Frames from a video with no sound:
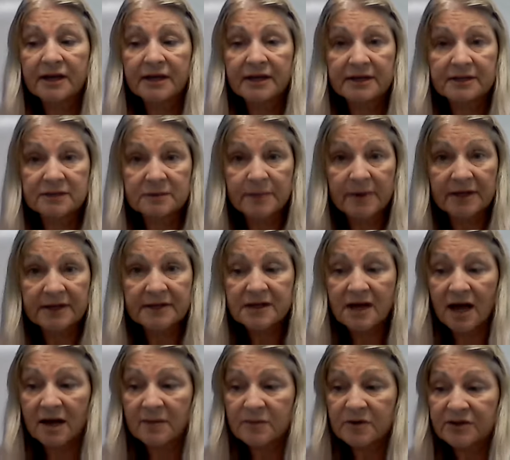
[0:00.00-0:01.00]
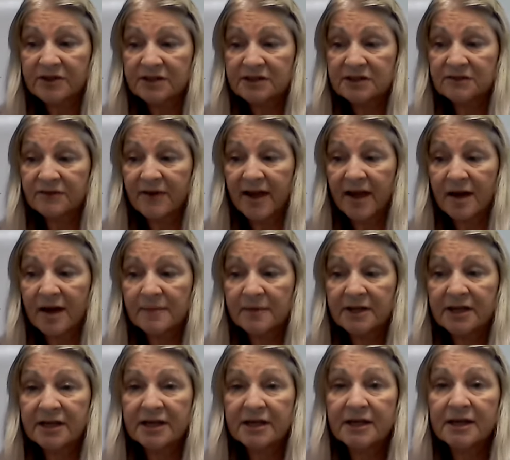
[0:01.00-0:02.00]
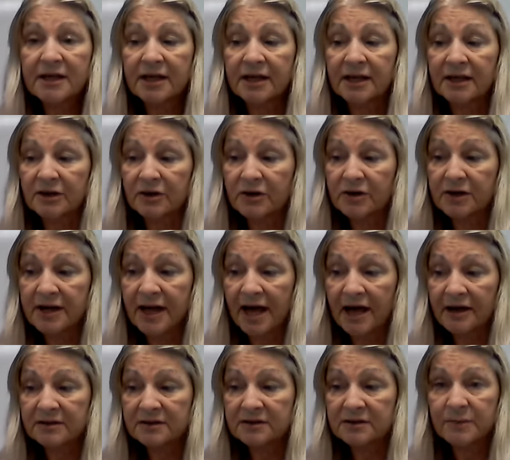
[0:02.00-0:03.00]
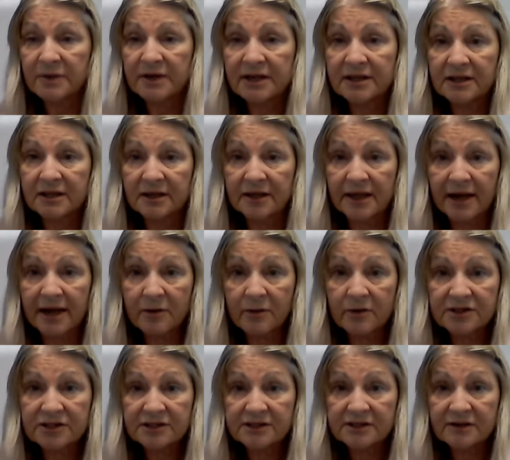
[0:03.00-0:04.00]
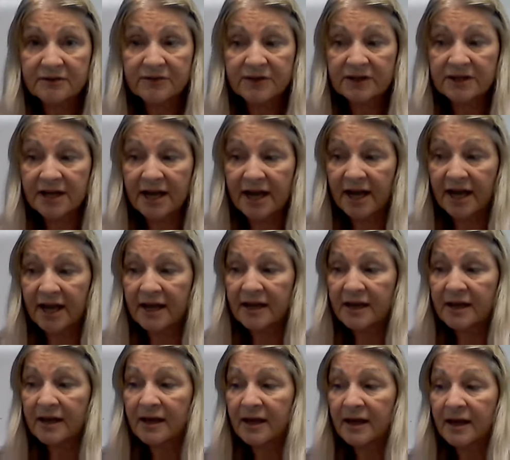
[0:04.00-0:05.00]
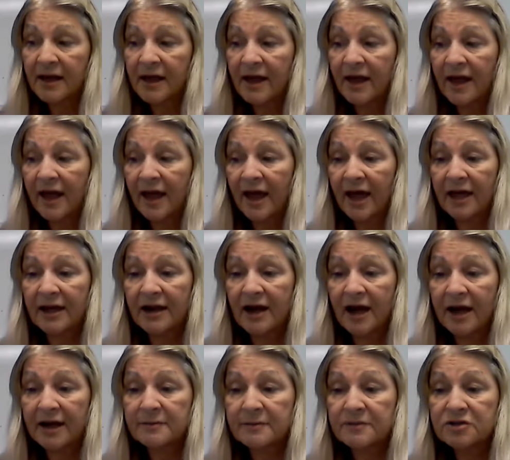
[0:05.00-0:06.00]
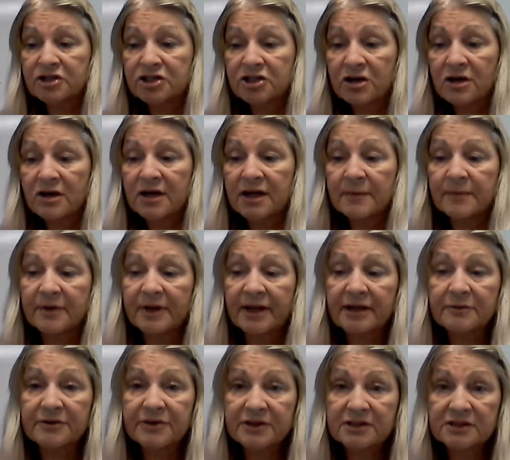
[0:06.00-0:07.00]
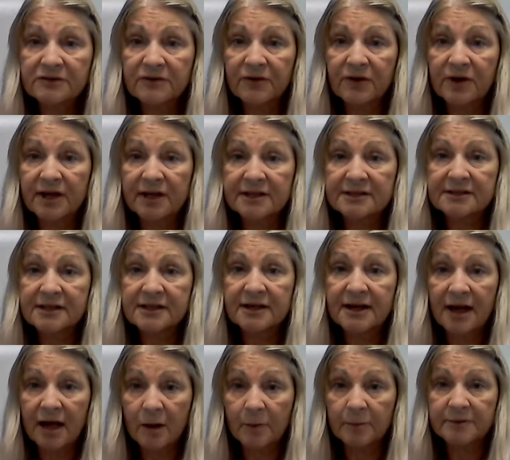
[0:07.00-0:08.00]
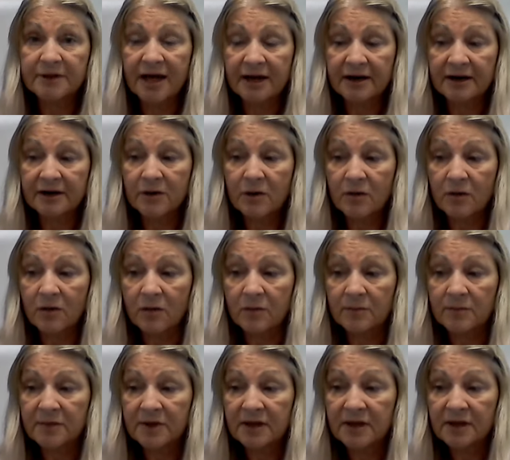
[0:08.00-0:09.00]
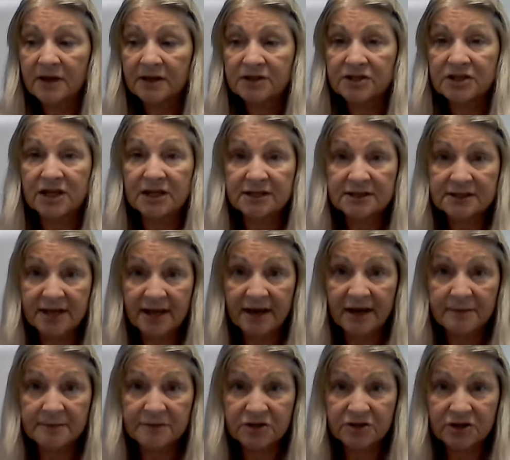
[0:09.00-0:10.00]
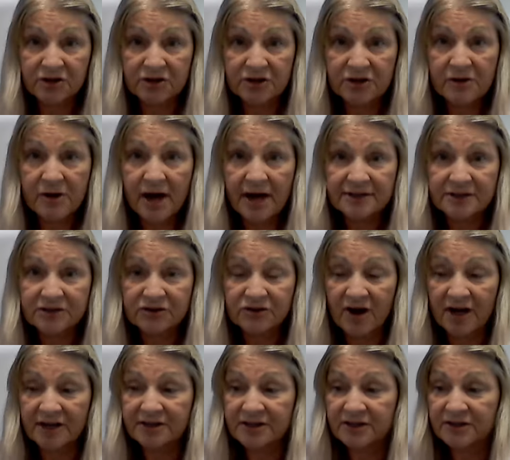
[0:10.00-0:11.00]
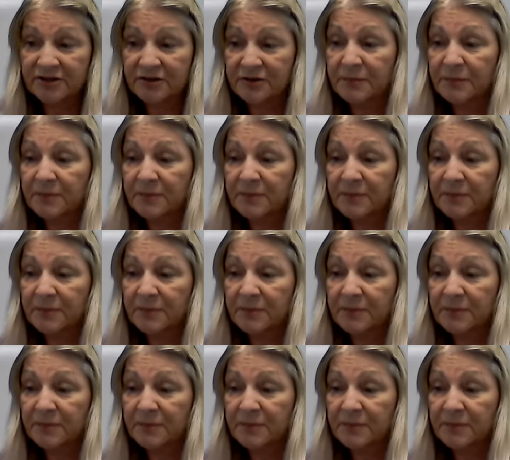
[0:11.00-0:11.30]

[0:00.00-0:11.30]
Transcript: He spent time with his family, he learned how to speak the languages of the day, and I am sure he played with his friends and helped out at home, just like I'm sure you guys tried to do.